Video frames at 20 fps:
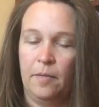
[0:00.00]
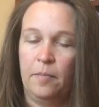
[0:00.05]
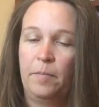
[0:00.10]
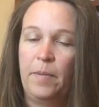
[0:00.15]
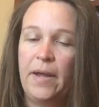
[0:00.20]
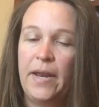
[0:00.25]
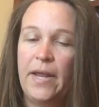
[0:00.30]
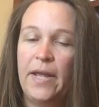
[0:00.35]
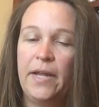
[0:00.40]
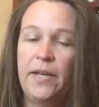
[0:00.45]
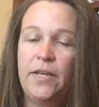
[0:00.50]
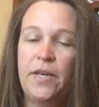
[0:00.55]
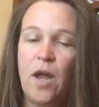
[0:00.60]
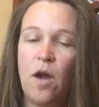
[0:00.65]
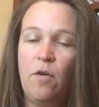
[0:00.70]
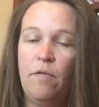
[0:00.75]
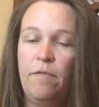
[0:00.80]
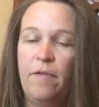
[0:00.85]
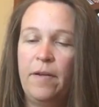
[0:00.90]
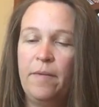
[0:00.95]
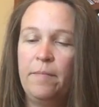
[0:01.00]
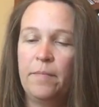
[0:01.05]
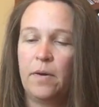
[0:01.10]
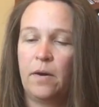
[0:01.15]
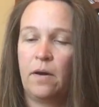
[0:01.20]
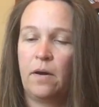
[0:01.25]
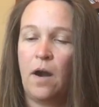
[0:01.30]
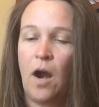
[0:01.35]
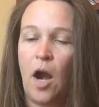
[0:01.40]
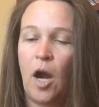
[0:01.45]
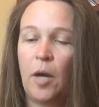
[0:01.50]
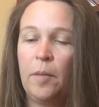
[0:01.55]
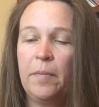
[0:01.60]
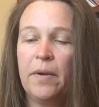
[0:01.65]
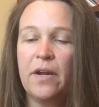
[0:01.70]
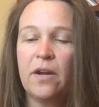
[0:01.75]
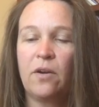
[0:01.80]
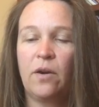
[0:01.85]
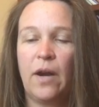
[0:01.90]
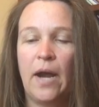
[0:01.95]
But in November,
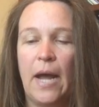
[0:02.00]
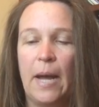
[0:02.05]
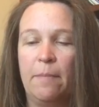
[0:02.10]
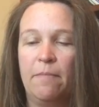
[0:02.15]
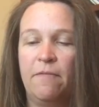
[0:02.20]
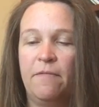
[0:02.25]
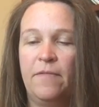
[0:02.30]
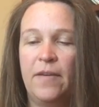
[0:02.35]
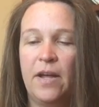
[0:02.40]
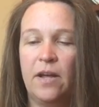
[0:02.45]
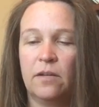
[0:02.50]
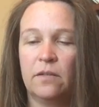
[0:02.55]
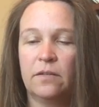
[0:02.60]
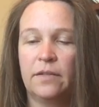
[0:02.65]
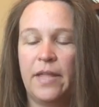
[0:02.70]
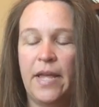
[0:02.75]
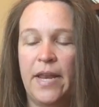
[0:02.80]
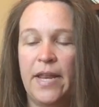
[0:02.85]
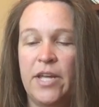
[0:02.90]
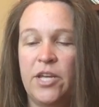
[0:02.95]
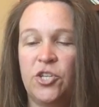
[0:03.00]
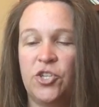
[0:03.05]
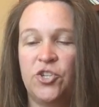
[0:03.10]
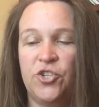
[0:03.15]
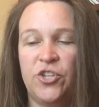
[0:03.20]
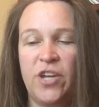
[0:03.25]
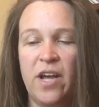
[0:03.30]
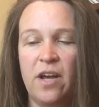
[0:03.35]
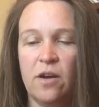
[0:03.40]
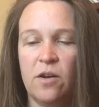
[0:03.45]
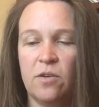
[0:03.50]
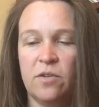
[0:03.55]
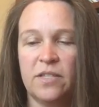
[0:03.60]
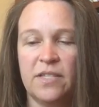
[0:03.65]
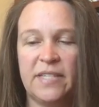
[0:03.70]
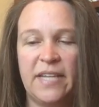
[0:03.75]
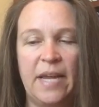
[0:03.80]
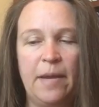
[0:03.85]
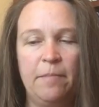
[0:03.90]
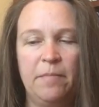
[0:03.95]
Hermit Crab felt that his shell
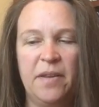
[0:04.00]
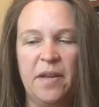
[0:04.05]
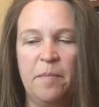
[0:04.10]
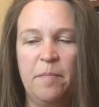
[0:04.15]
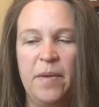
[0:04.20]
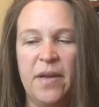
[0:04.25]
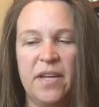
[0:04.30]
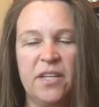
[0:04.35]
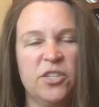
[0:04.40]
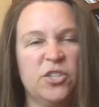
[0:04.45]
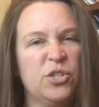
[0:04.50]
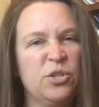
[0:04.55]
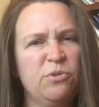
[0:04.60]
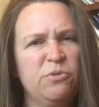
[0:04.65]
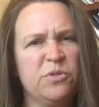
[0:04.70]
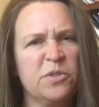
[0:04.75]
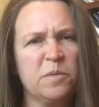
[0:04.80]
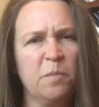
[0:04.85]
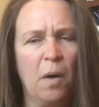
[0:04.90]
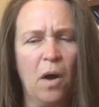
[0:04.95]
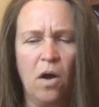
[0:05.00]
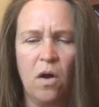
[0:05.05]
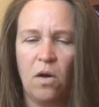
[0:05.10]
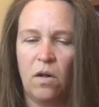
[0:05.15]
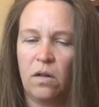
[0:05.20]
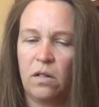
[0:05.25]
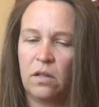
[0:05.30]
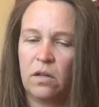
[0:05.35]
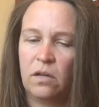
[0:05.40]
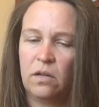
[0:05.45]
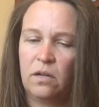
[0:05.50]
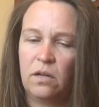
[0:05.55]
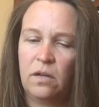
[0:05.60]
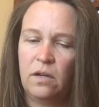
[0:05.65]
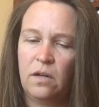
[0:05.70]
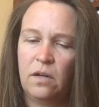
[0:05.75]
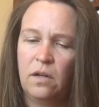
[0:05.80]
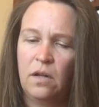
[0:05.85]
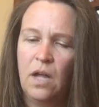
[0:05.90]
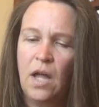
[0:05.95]
seemed a bit too small.
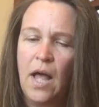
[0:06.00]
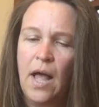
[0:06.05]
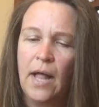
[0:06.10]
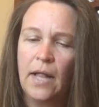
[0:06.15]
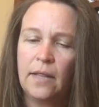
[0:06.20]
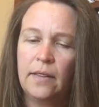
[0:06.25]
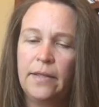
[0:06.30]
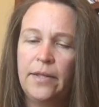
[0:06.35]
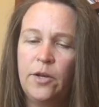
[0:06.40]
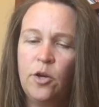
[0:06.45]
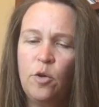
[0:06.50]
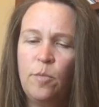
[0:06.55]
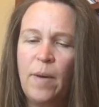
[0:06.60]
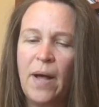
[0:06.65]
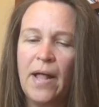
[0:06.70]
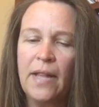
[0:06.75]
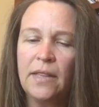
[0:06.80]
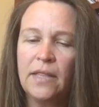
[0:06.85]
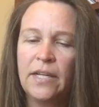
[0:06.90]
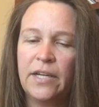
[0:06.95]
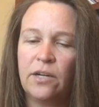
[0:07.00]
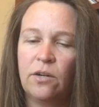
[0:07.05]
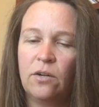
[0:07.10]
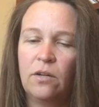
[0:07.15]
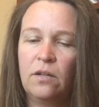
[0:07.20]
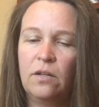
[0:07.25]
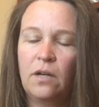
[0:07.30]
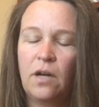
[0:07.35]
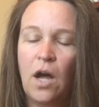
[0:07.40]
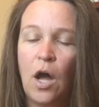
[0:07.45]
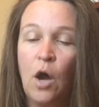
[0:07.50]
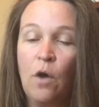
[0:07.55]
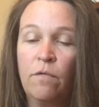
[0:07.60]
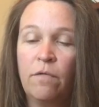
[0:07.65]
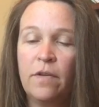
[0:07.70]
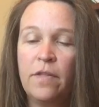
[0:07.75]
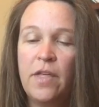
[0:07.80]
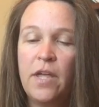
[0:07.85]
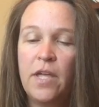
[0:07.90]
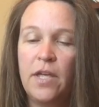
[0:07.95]
Little by little,
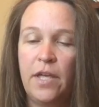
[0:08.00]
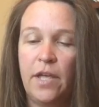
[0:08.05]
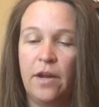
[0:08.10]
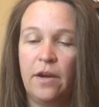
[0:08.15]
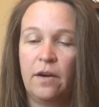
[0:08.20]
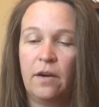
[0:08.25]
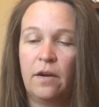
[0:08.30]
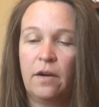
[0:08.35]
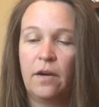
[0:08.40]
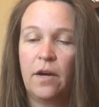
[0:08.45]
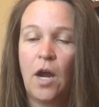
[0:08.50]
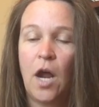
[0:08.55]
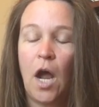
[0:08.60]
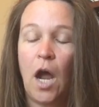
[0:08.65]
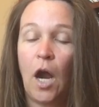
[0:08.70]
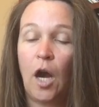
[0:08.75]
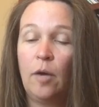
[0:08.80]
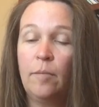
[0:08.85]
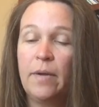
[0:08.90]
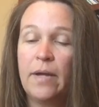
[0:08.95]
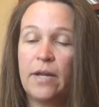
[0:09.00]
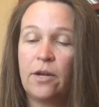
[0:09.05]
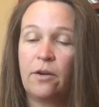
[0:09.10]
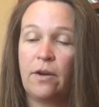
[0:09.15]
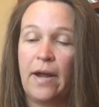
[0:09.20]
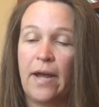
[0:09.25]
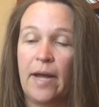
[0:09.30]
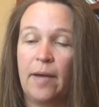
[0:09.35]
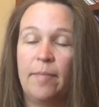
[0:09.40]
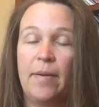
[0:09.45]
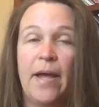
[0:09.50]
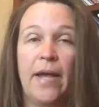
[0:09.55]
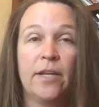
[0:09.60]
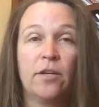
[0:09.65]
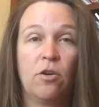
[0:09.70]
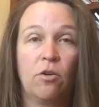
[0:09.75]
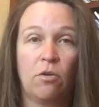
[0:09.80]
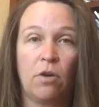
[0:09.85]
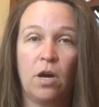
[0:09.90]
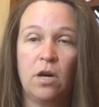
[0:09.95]
over the year, Hermit Crab
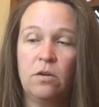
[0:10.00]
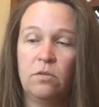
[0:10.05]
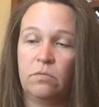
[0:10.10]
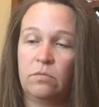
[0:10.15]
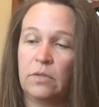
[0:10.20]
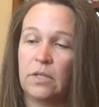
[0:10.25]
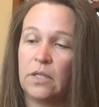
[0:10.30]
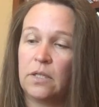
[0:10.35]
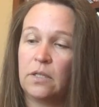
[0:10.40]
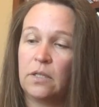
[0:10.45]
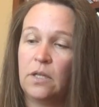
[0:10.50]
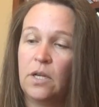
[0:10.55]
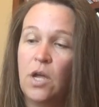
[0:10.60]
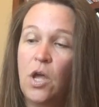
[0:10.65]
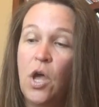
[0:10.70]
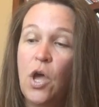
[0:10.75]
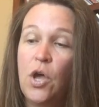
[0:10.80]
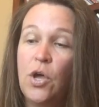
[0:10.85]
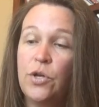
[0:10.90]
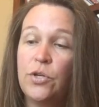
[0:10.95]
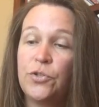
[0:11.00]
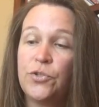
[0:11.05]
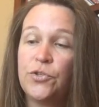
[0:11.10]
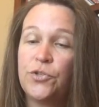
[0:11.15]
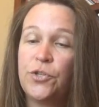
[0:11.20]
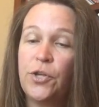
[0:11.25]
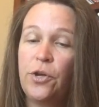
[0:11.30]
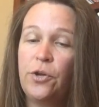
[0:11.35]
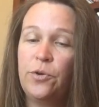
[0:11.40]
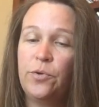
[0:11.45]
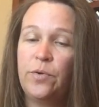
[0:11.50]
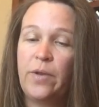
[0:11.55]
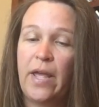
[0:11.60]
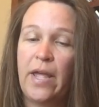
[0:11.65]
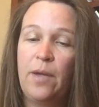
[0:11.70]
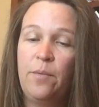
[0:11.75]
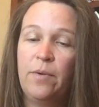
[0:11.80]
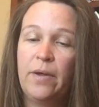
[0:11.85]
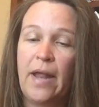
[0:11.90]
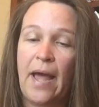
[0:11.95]
had grown. Soon
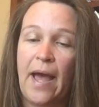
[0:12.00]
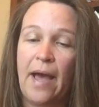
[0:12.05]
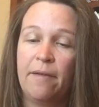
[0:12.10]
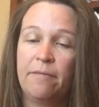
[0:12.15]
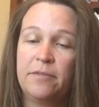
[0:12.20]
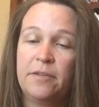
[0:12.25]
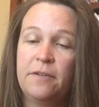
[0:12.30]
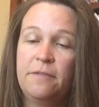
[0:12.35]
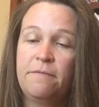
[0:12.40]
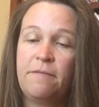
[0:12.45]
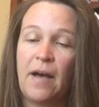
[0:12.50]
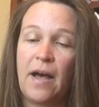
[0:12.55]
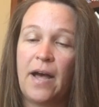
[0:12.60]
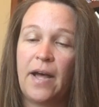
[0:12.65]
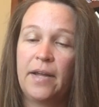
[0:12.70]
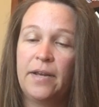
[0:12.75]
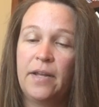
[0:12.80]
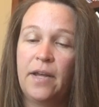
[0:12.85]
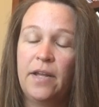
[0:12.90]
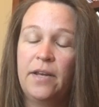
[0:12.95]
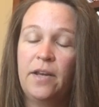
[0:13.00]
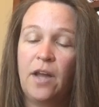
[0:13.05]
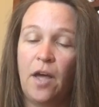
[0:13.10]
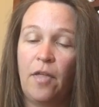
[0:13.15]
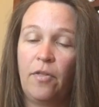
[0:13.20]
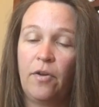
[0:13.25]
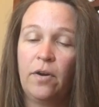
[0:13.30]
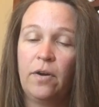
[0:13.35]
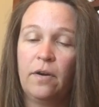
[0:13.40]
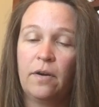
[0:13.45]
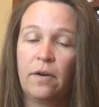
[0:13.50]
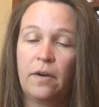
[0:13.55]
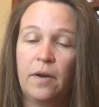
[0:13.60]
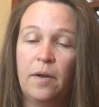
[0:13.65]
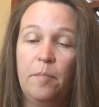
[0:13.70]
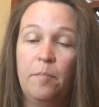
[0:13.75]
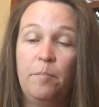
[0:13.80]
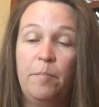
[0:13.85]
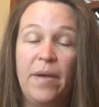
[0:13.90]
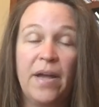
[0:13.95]
he would have to find another,
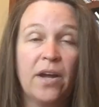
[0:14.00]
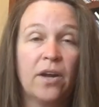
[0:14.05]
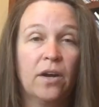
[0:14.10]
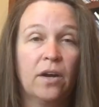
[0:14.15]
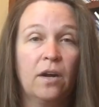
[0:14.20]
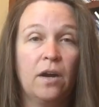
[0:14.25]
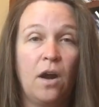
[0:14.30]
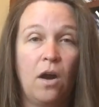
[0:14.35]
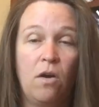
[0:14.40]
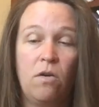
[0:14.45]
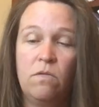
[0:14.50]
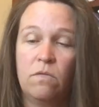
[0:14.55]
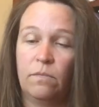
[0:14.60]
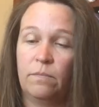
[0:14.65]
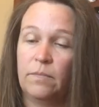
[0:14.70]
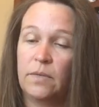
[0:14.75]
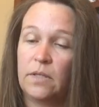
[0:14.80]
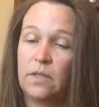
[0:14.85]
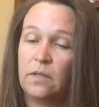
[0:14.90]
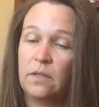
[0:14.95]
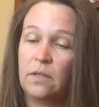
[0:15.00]
bigger home.